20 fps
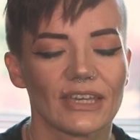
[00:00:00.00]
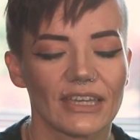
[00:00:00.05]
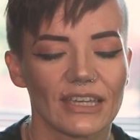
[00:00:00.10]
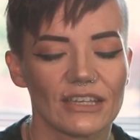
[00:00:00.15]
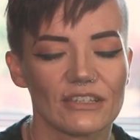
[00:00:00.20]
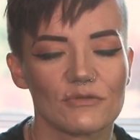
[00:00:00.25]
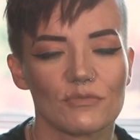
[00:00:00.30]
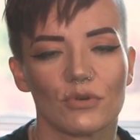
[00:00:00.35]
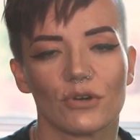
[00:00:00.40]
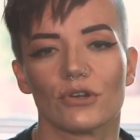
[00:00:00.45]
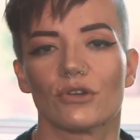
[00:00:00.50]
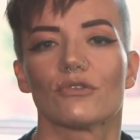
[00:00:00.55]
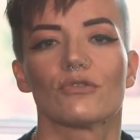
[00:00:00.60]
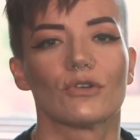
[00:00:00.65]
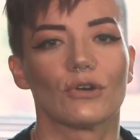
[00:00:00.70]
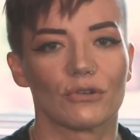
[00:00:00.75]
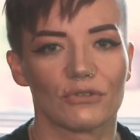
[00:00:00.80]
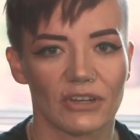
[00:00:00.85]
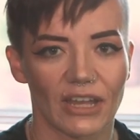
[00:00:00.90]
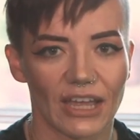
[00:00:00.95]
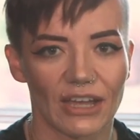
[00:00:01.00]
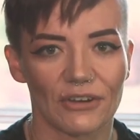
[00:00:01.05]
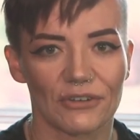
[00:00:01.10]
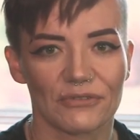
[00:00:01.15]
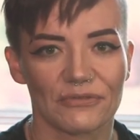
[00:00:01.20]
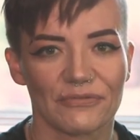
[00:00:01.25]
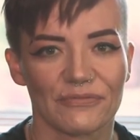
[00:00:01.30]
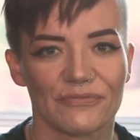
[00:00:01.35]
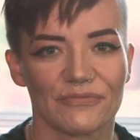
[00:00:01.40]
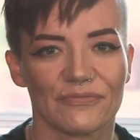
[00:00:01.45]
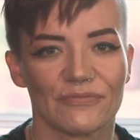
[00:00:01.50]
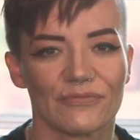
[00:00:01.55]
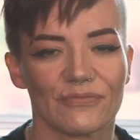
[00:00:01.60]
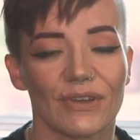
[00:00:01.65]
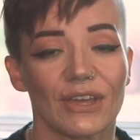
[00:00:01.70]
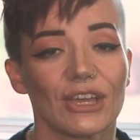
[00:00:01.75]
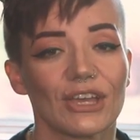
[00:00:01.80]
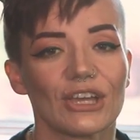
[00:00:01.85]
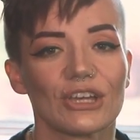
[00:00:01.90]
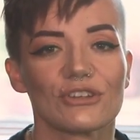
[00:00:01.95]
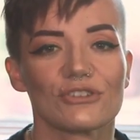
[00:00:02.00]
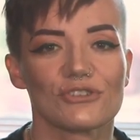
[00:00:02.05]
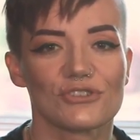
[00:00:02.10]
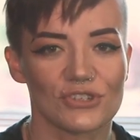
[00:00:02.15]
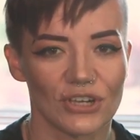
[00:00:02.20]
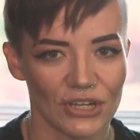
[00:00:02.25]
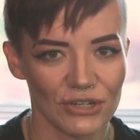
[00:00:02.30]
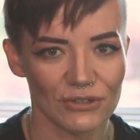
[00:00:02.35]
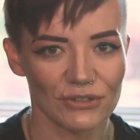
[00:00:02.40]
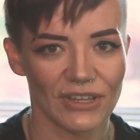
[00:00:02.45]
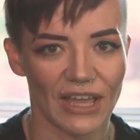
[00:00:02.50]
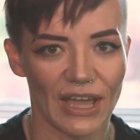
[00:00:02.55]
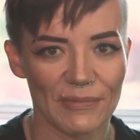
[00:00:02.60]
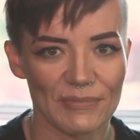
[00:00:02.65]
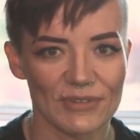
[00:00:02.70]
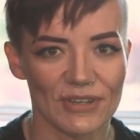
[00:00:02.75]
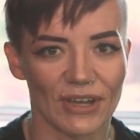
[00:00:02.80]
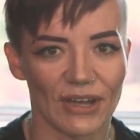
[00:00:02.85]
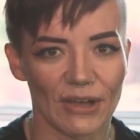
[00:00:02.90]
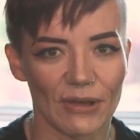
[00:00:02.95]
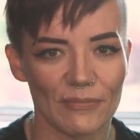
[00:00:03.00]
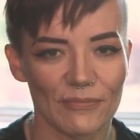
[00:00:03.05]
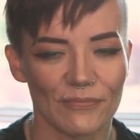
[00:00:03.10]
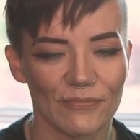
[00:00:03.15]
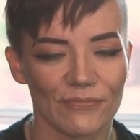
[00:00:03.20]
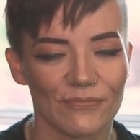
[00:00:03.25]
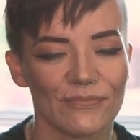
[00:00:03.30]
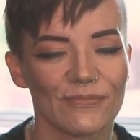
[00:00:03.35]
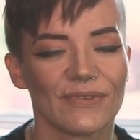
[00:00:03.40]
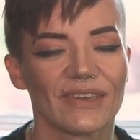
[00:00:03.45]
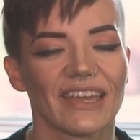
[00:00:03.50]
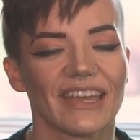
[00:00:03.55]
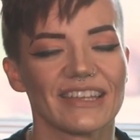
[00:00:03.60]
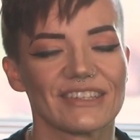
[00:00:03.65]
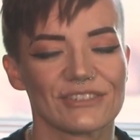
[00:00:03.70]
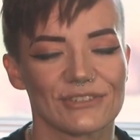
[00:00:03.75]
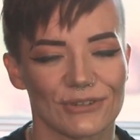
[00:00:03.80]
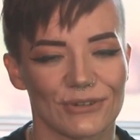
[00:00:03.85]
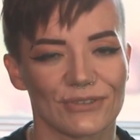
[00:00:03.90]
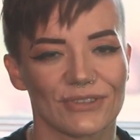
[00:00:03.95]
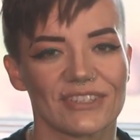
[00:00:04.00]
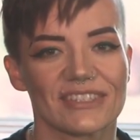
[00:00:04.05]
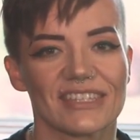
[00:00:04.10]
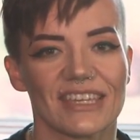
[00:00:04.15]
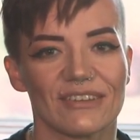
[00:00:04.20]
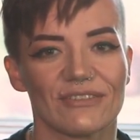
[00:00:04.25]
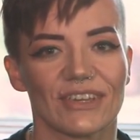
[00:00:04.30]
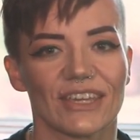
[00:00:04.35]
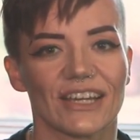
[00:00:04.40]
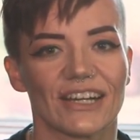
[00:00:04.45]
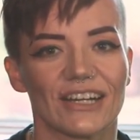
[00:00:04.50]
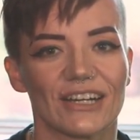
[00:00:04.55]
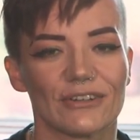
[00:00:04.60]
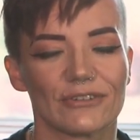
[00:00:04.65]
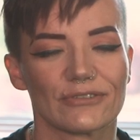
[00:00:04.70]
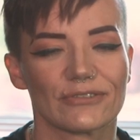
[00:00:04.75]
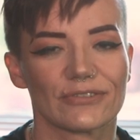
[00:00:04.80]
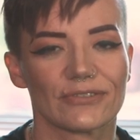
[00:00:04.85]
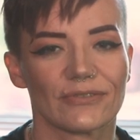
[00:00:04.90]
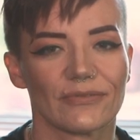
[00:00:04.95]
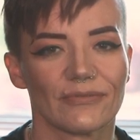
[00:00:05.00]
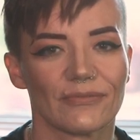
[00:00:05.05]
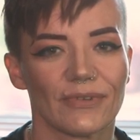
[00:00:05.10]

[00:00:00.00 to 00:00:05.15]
is put your phone down, shut your laptop, and turn the TV off.